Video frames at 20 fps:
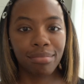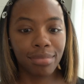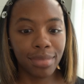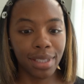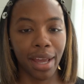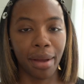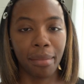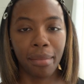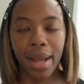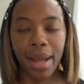
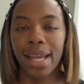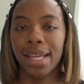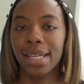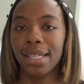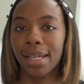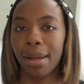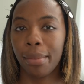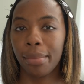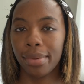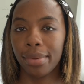Yeah, my
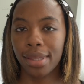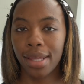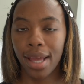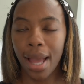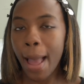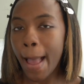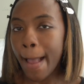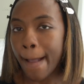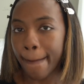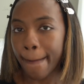in-depth
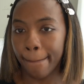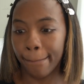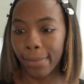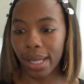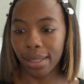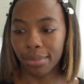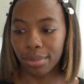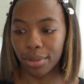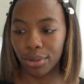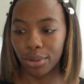
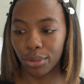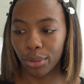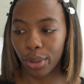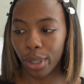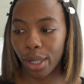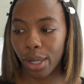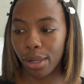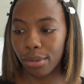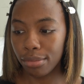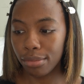makeup
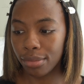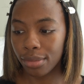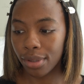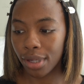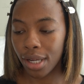tutorial.